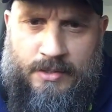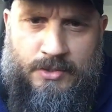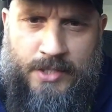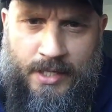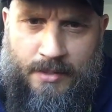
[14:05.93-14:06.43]

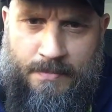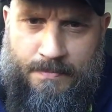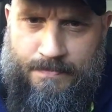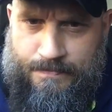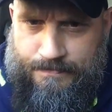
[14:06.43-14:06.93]
Jacob,
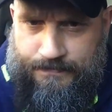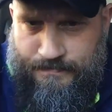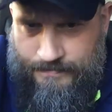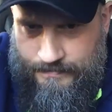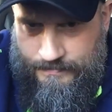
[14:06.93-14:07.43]

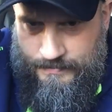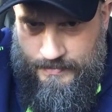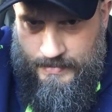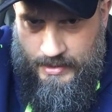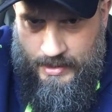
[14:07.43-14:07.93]

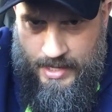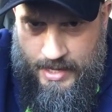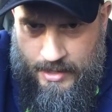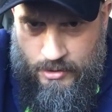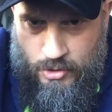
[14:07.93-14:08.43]

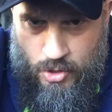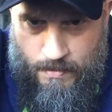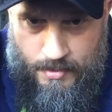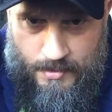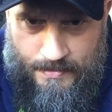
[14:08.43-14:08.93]

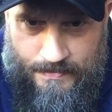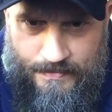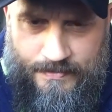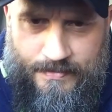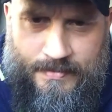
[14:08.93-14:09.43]
Yacob.
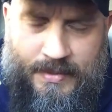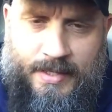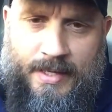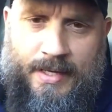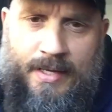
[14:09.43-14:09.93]

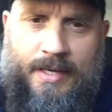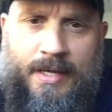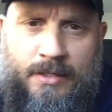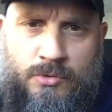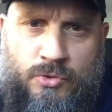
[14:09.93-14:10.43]

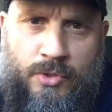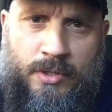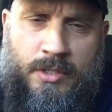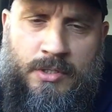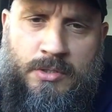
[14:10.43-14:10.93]
And
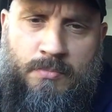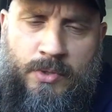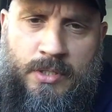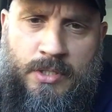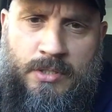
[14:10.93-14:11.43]
during this,
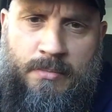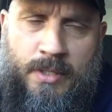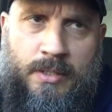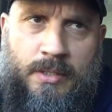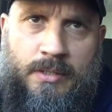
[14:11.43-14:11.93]
my
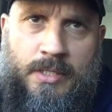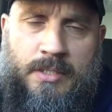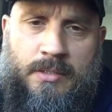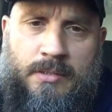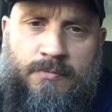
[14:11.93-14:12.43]
testimony
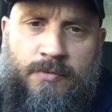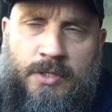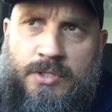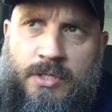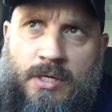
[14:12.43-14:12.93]
doesn't
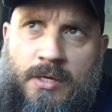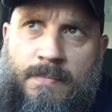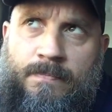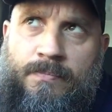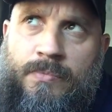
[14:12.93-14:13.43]
finish there.
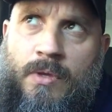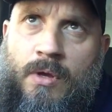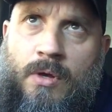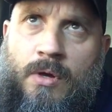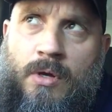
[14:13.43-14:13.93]

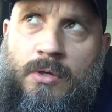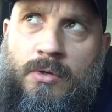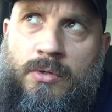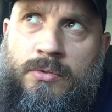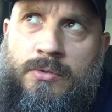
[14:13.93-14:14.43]
I
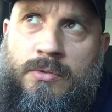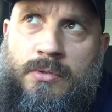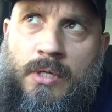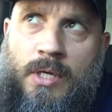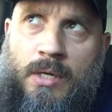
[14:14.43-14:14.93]
learned
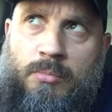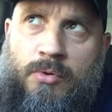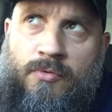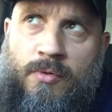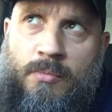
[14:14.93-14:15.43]

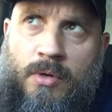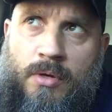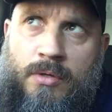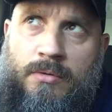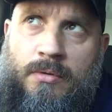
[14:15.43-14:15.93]
Hebrew from
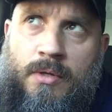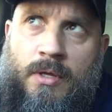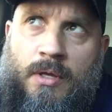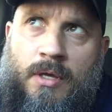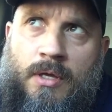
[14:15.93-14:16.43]
God.
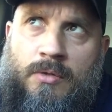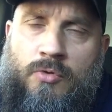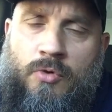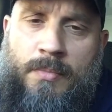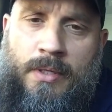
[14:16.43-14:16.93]
He
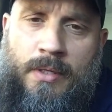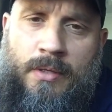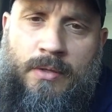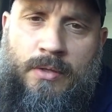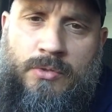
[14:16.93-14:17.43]
taught
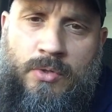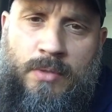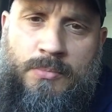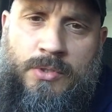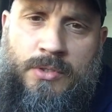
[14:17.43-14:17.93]
me the
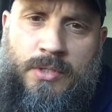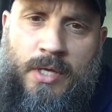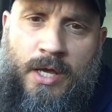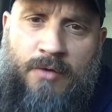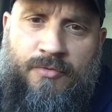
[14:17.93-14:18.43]
scriptures,
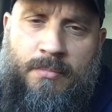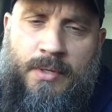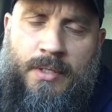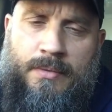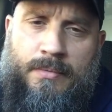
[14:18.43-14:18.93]
the
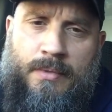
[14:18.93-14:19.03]
alphabet,